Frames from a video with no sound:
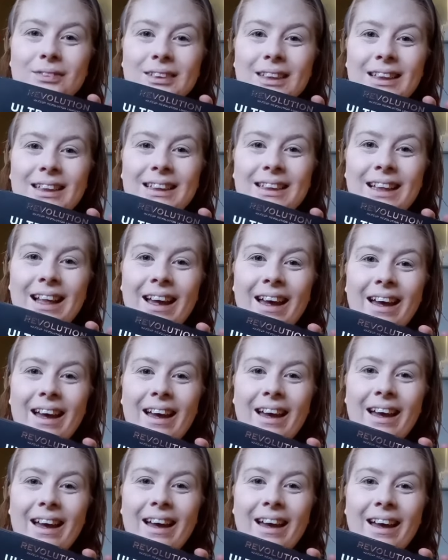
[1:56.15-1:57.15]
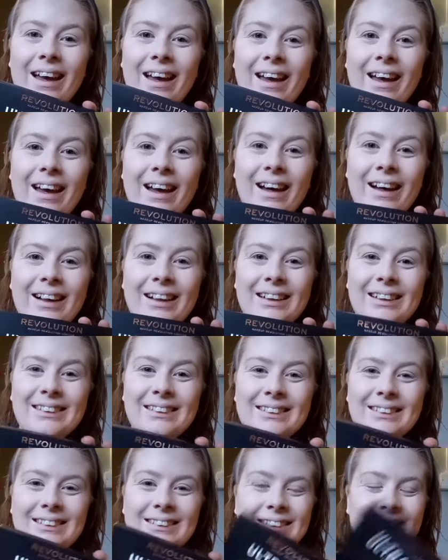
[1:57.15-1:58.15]
Yeah,
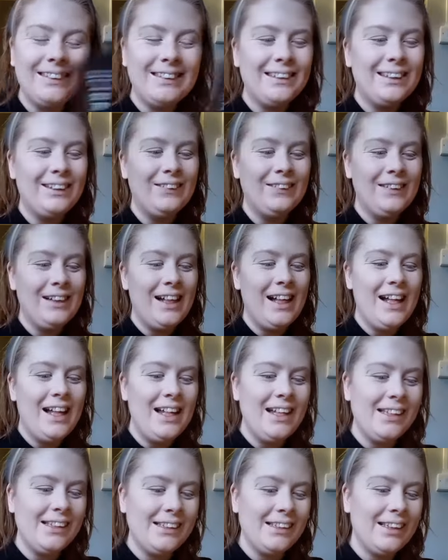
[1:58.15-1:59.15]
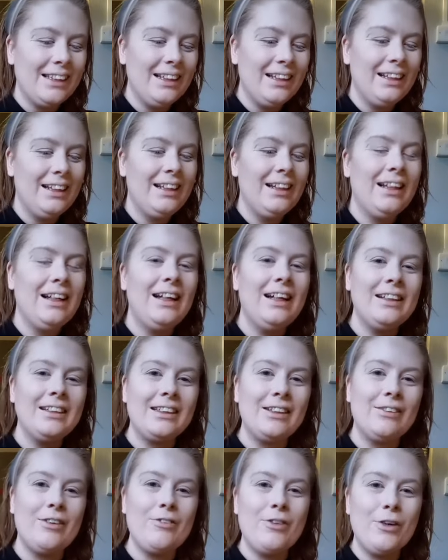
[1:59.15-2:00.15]
oh, so nice.
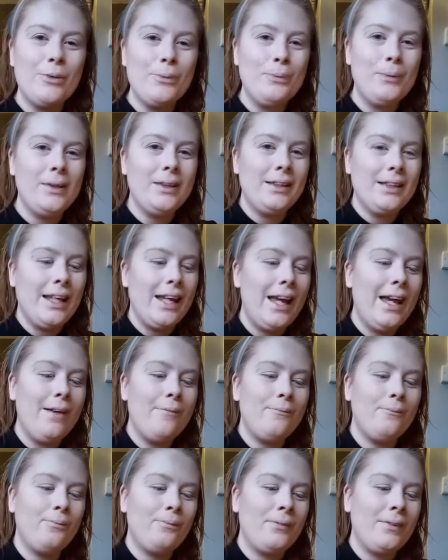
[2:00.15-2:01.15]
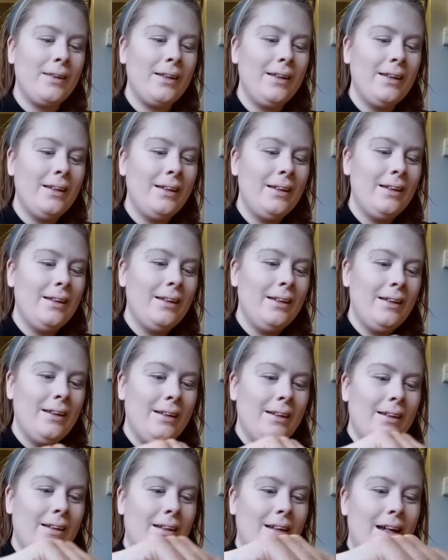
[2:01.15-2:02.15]
So I've opened it
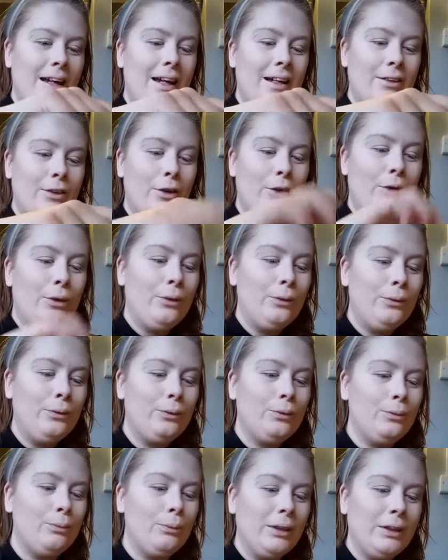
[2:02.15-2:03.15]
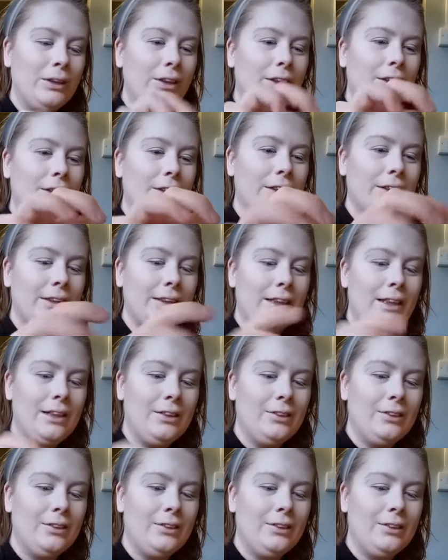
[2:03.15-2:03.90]
and oh my goodness, it